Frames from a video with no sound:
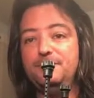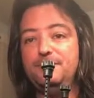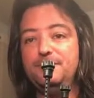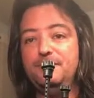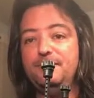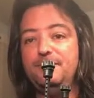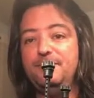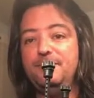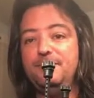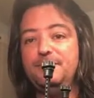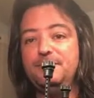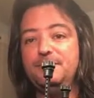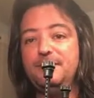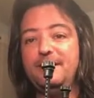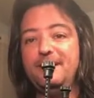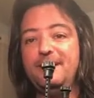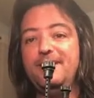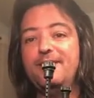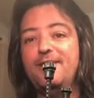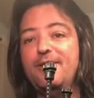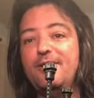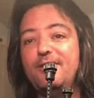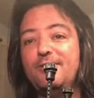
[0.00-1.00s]
if
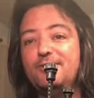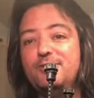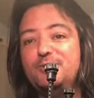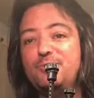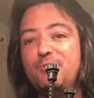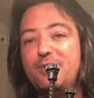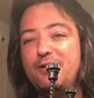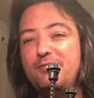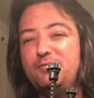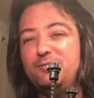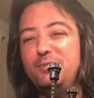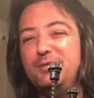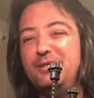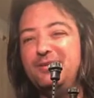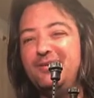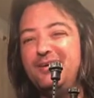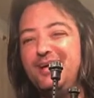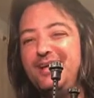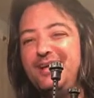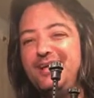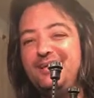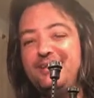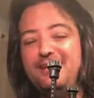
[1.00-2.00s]
it's an error, it's
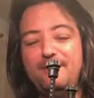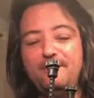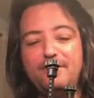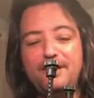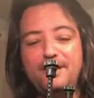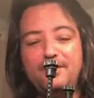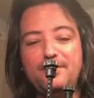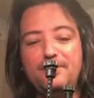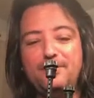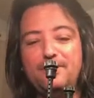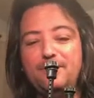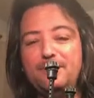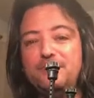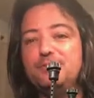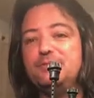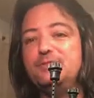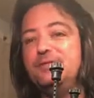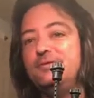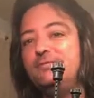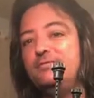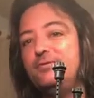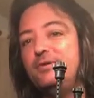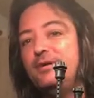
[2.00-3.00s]
probably light. I might
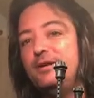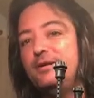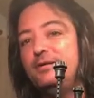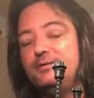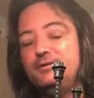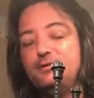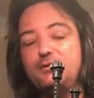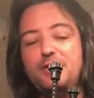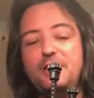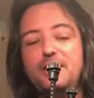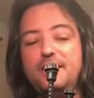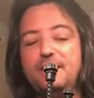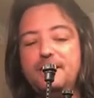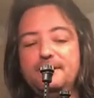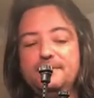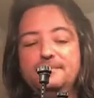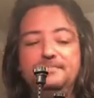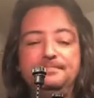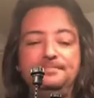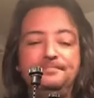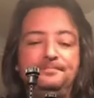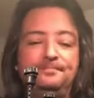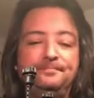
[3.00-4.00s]
go a little stiffer on it and
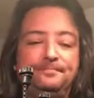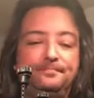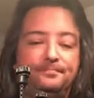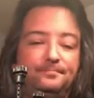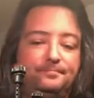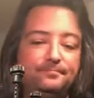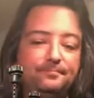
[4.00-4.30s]
try it.